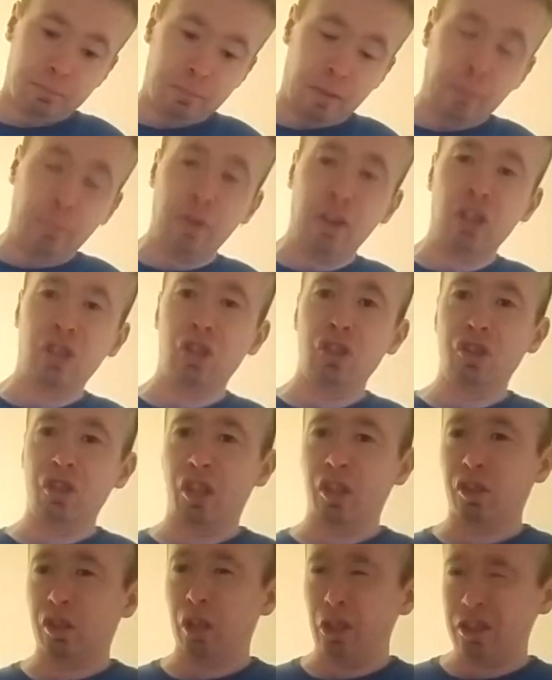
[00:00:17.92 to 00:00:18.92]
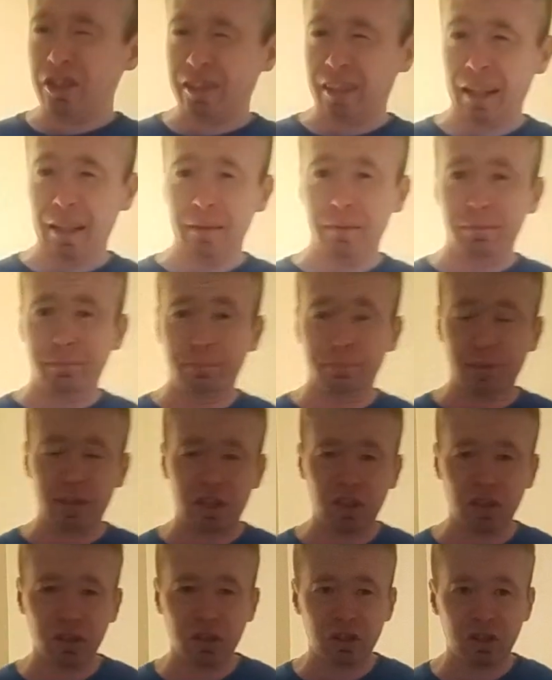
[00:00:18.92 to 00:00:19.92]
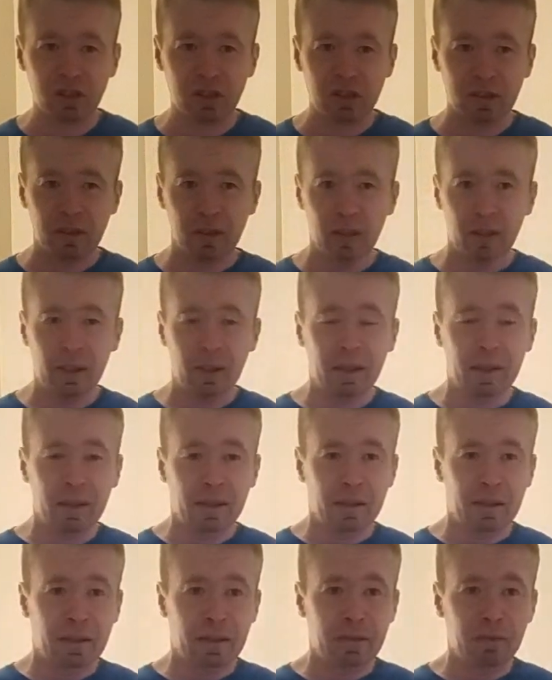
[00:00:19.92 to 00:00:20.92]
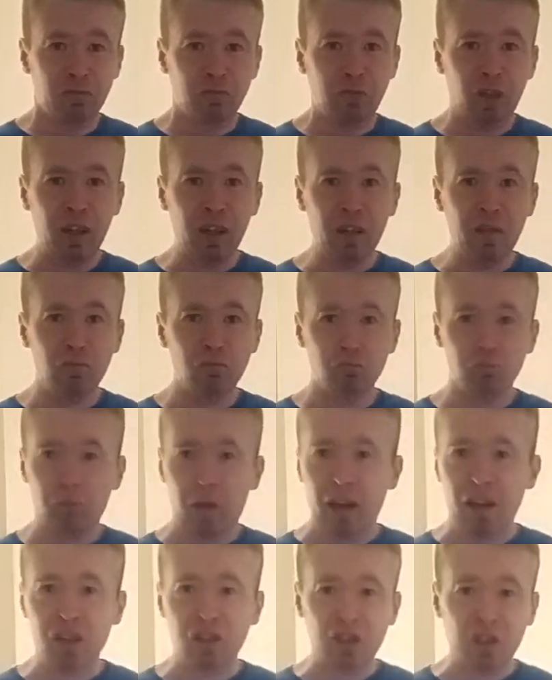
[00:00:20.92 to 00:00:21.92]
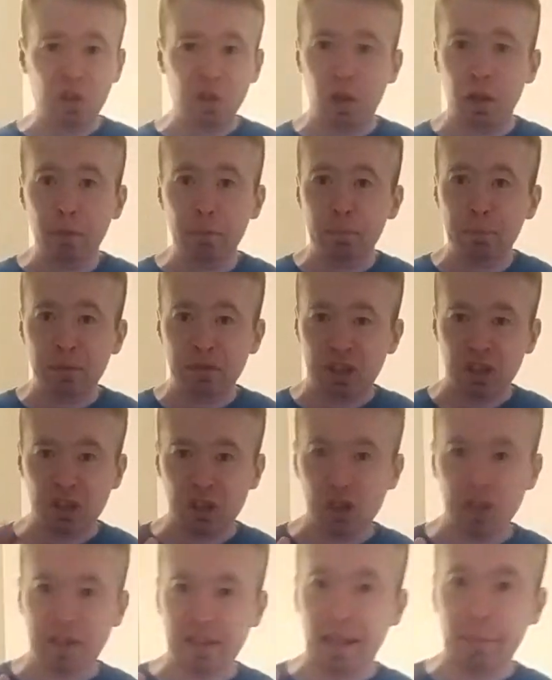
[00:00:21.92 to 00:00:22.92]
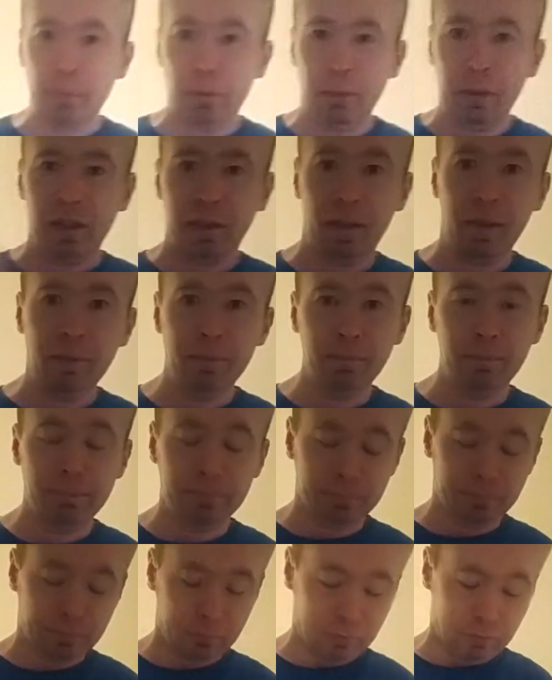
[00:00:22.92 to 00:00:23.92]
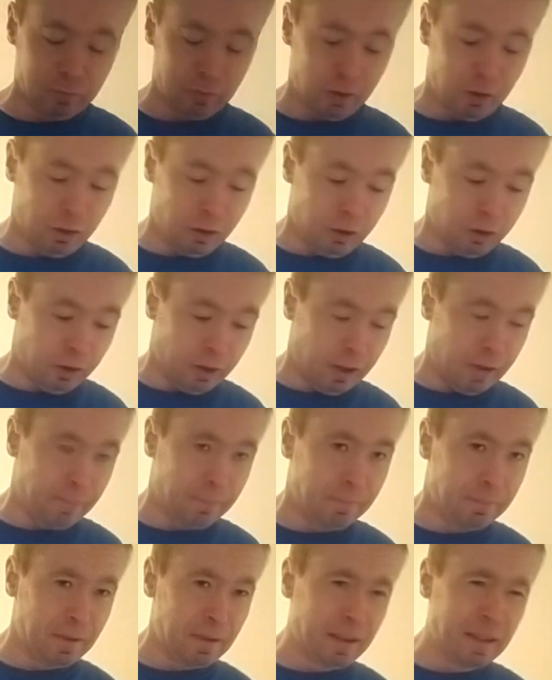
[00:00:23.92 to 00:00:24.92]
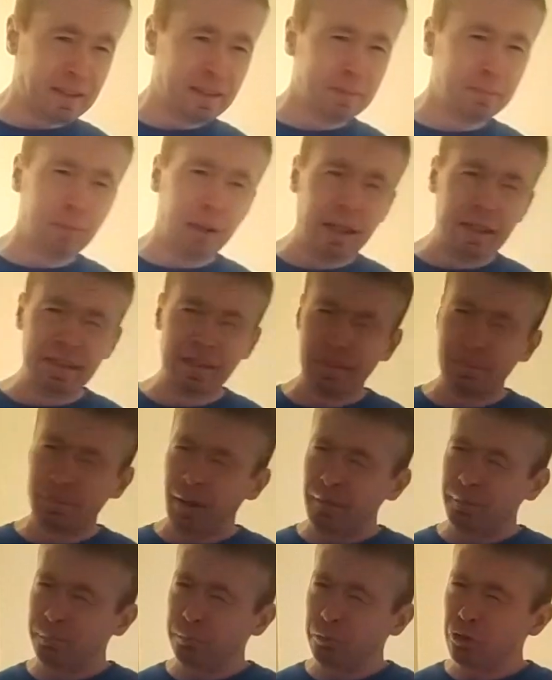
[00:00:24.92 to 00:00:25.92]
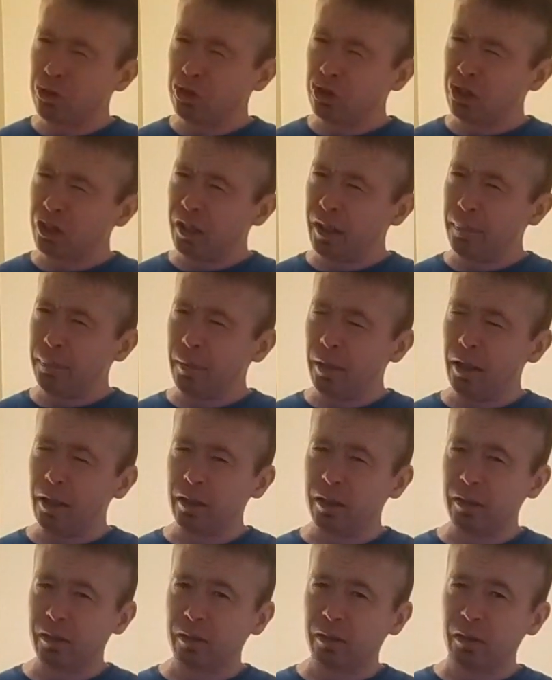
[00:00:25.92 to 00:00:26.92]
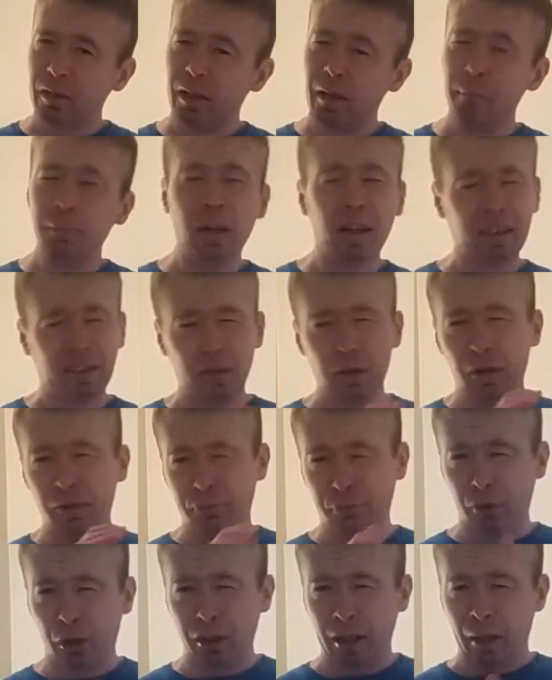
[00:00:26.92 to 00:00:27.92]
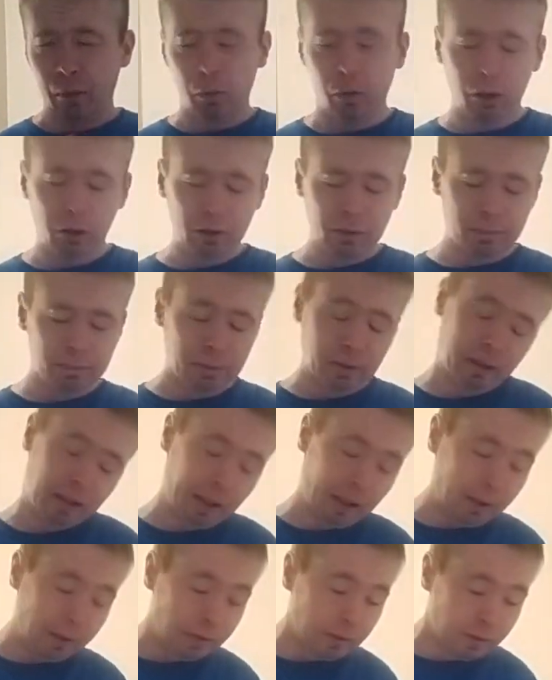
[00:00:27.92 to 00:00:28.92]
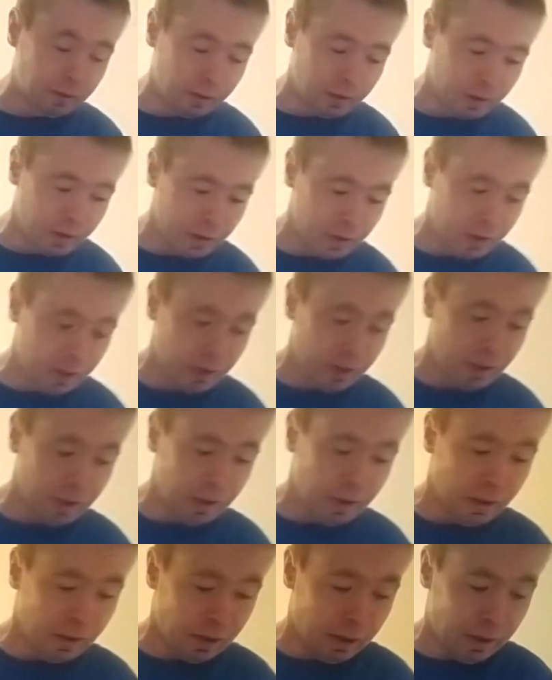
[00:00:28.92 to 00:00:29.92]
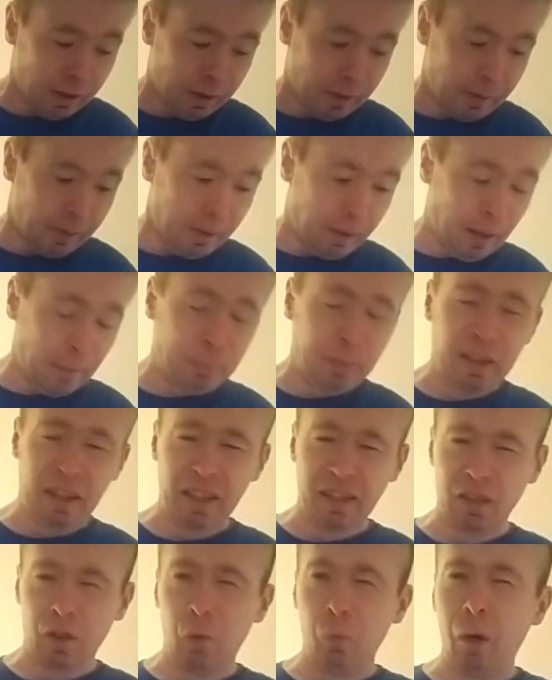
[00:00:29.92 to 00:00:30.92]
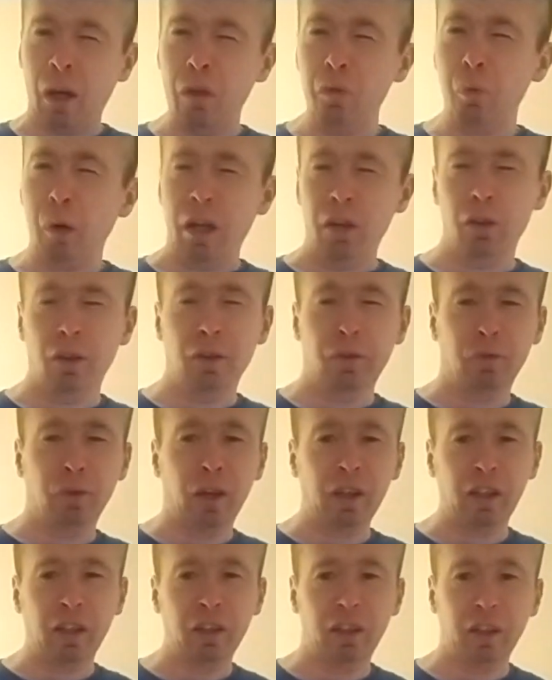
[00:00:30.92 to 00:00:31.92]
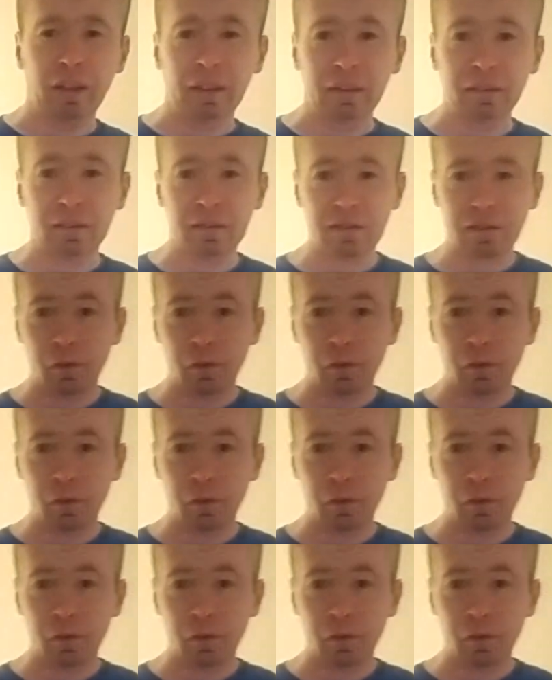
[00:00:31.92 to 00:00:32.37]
My predictions are a close game because there actually no positions separate them. I think it's Mainz above Mönchengladbach. I might have got that wrong, but yeah. I predict a 1-1 on the Friday night.